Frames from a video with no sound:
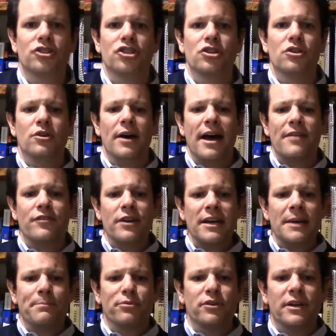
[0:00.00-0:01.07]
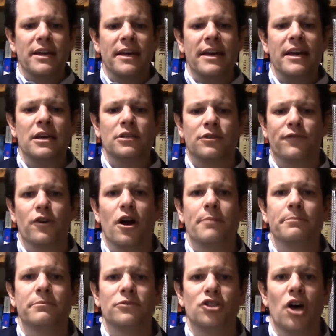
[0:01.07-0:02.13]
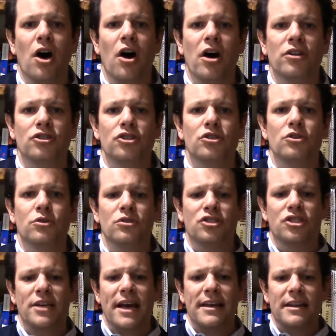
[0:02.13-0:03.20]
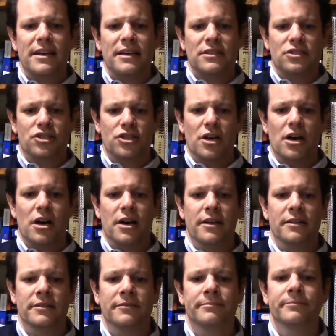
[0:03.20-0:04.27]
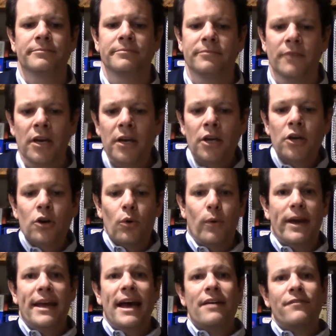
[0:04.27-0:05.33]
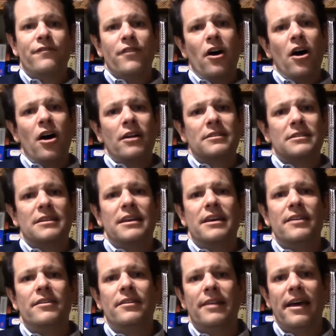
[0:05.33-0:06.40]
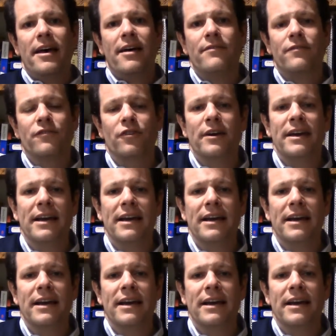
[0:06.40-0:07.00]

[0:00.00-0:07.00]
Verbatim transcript: to every breeze from dawn to setting sun. We have fought in every